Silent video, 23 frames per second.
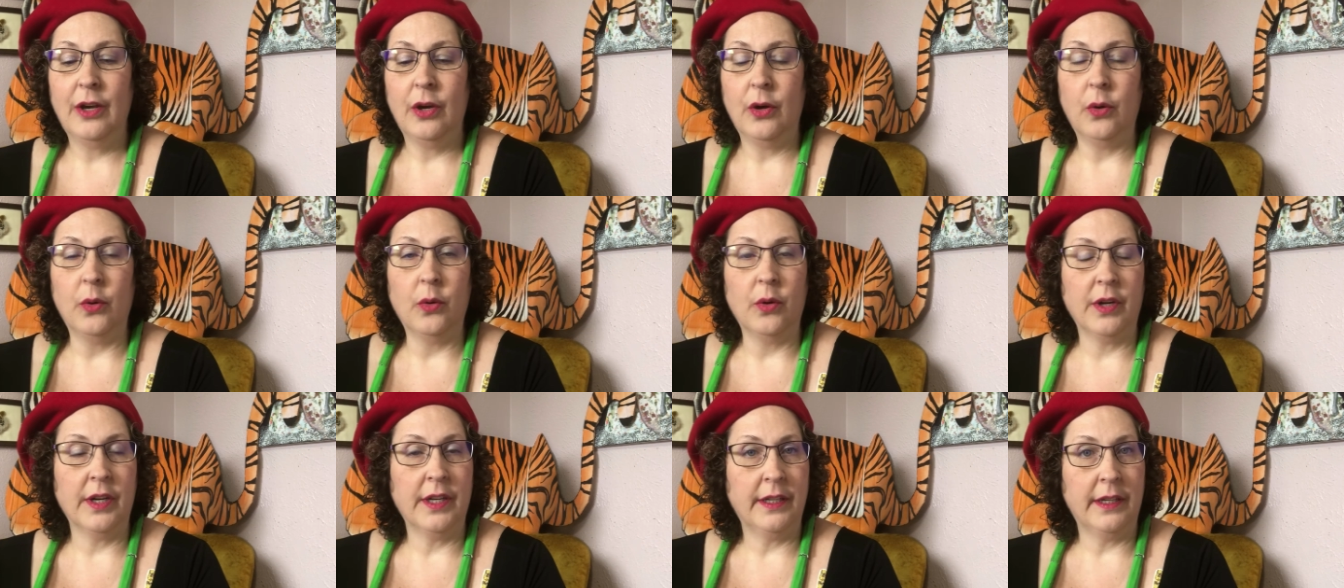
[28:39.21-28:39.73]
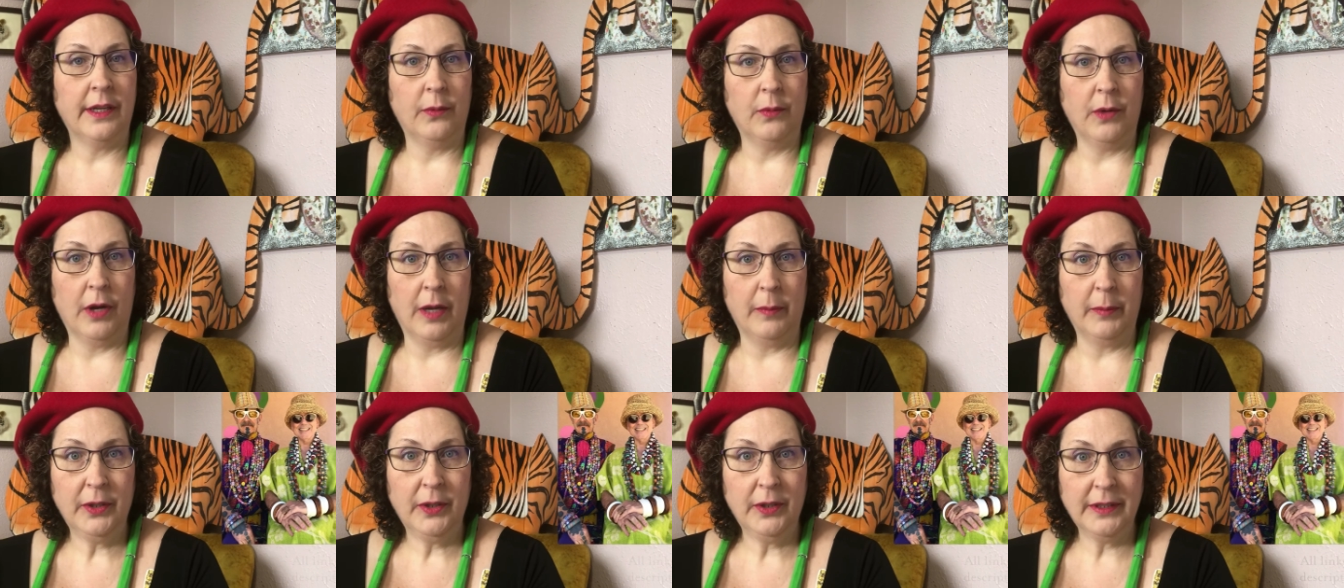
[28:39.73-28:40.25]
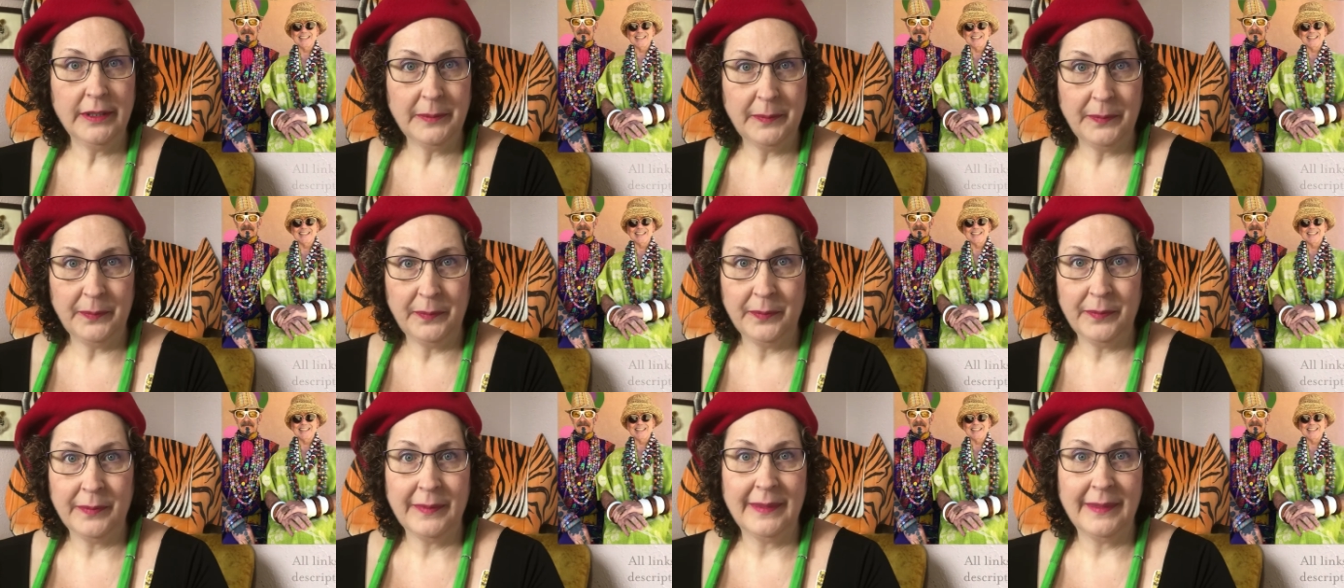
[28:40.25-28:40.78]
Oren and Robert.
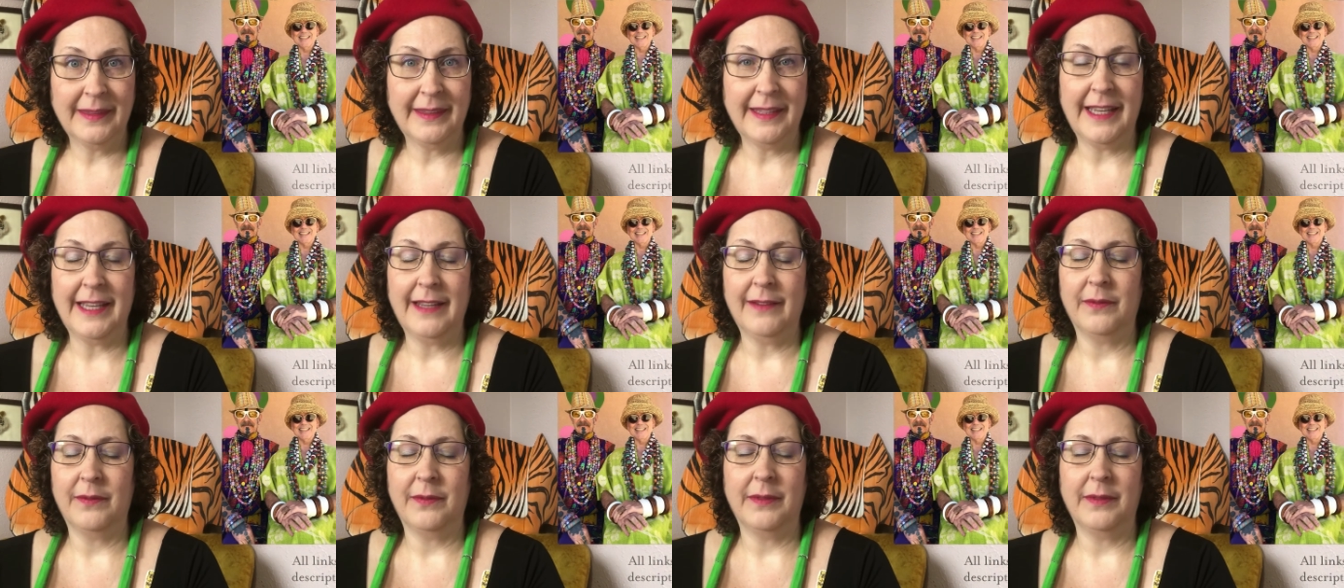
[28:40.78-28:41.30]
They